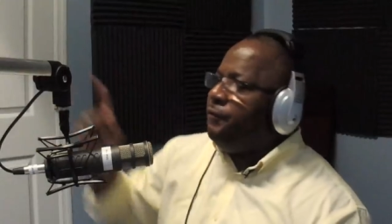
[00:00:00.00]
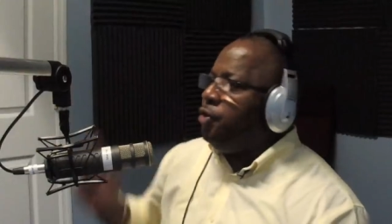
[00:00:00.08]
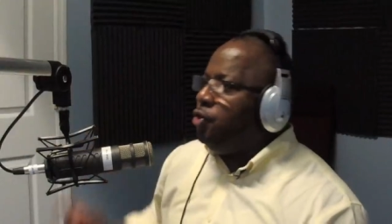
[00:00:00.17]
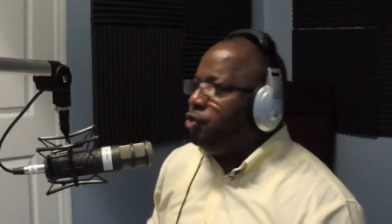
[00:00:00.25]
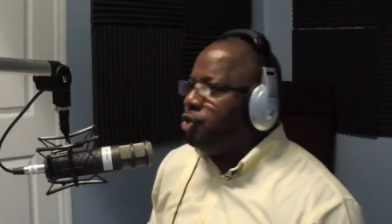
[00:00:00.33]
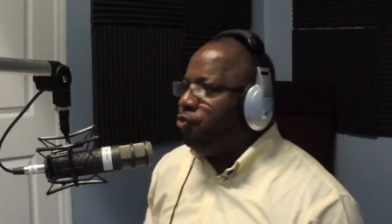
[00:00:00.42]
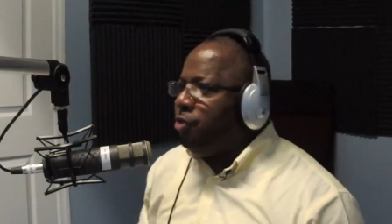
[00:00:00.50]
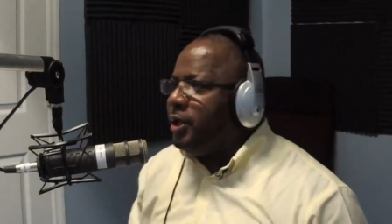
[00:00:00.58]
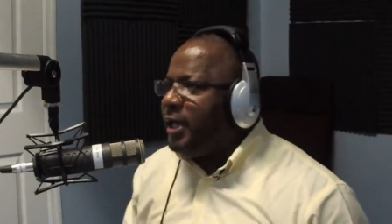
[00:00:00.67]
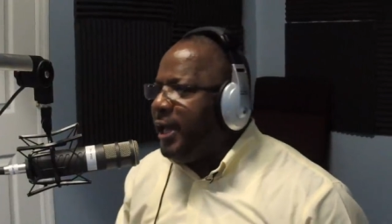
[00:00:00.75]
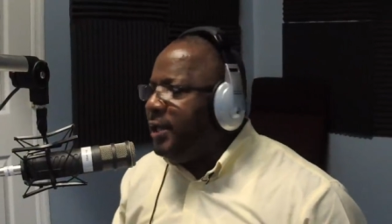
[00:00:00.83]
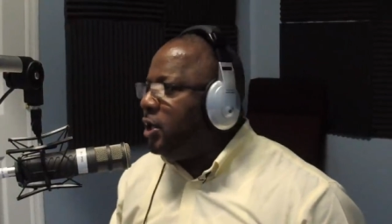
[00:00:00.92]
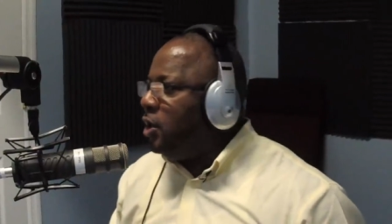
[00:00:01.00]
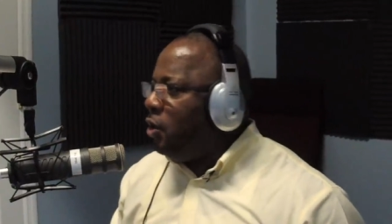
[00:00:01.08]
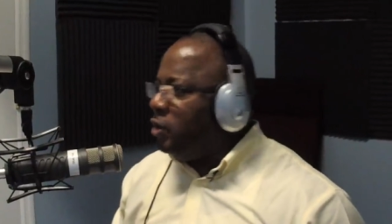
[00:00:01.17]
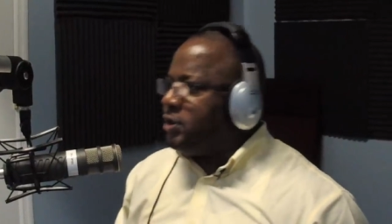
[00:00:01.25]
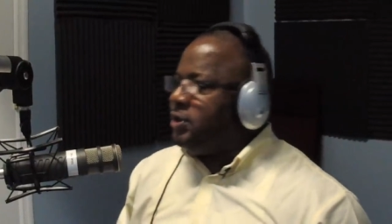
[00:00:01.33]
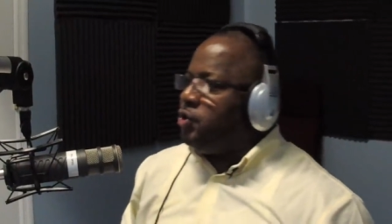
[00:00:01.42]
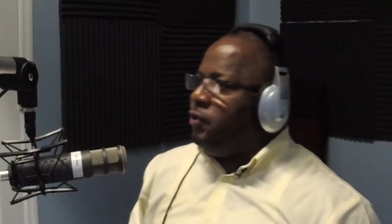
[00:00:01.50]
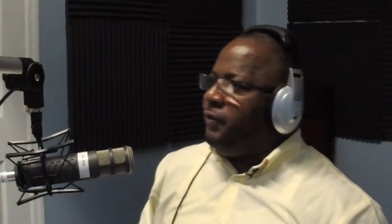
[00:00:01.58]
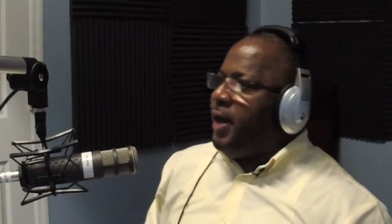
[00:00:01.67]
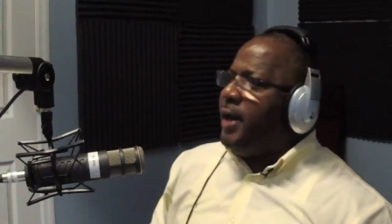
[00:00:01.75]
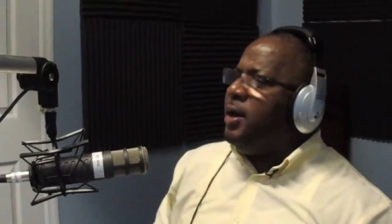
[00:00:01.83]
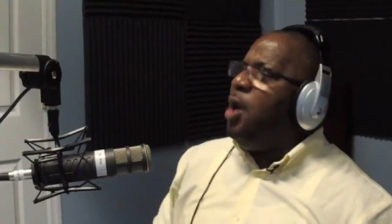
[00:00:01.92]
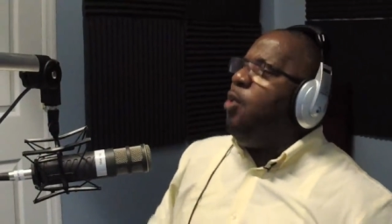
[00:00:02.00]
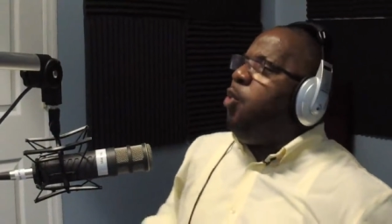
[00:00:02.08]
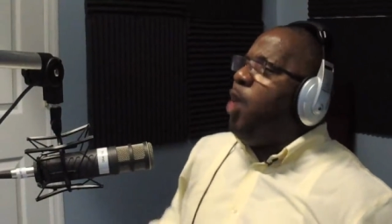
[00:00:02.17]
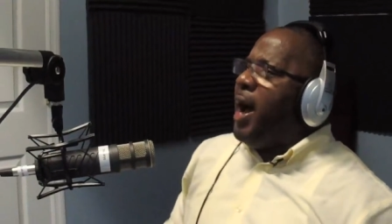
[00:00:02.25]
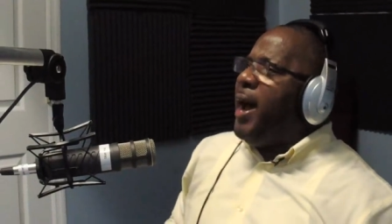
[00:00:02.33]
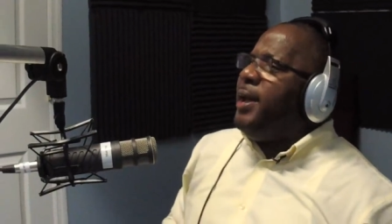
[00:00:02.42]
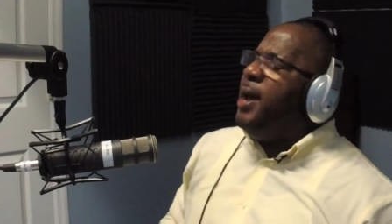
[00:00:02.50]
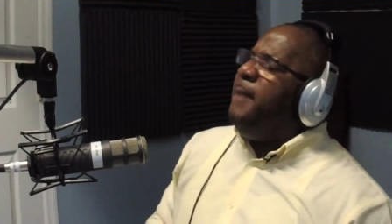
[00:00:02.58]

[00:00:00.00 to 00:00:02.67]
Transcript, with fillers: for you to regain the losses you've had. Why?